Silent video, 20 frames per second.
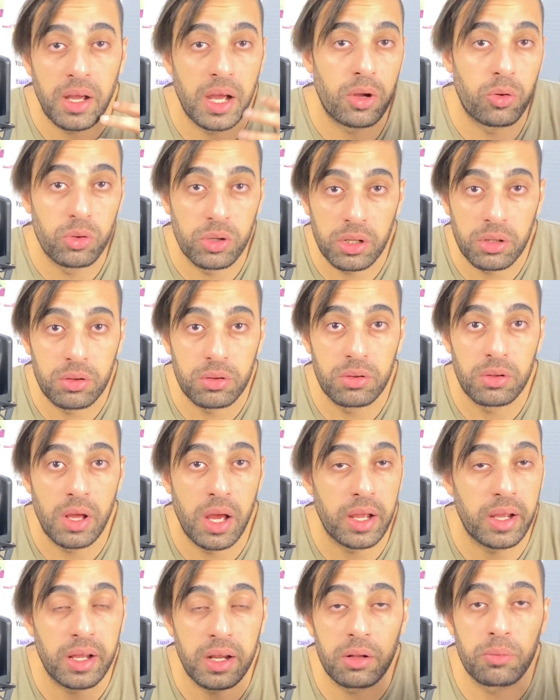I
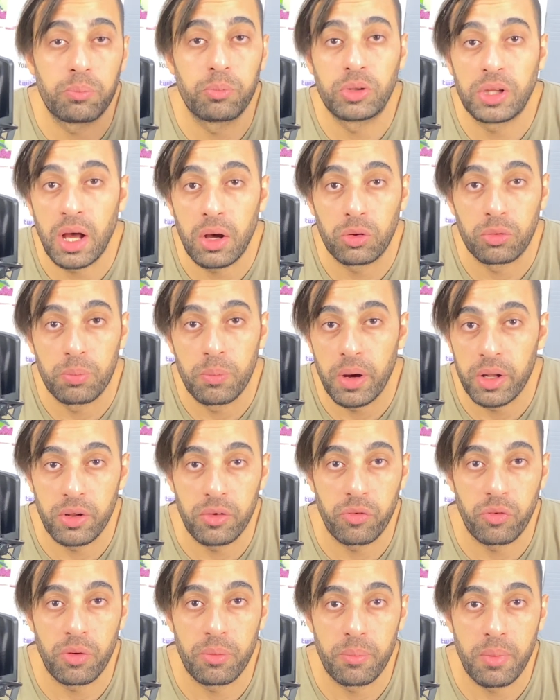cannot put out money
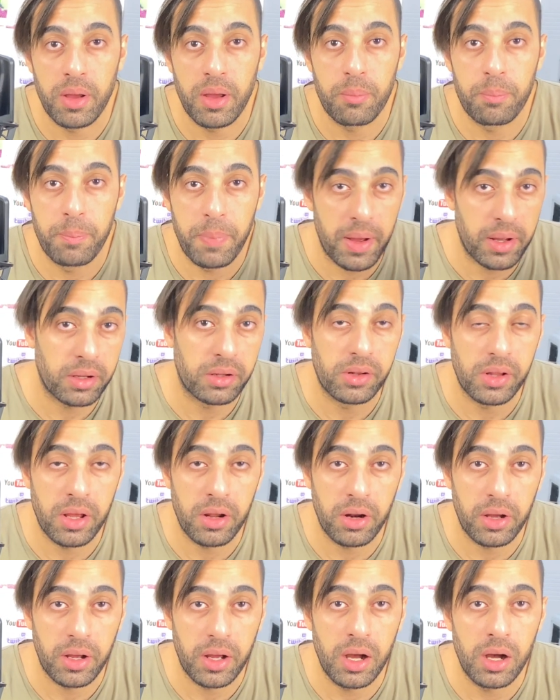from my bank their
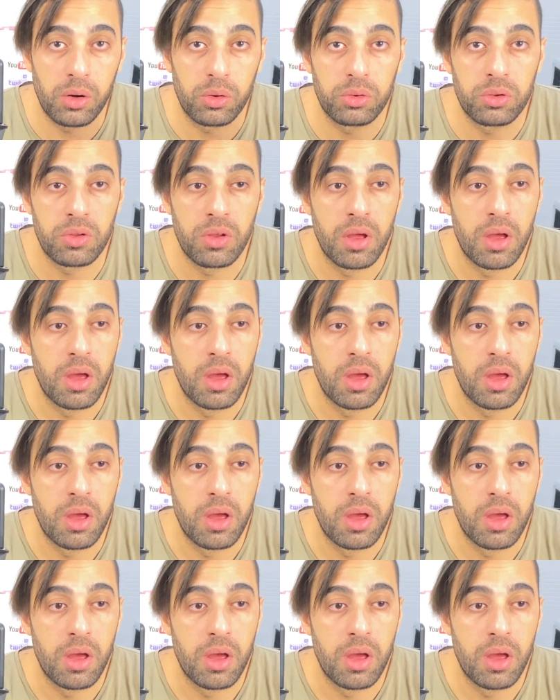account.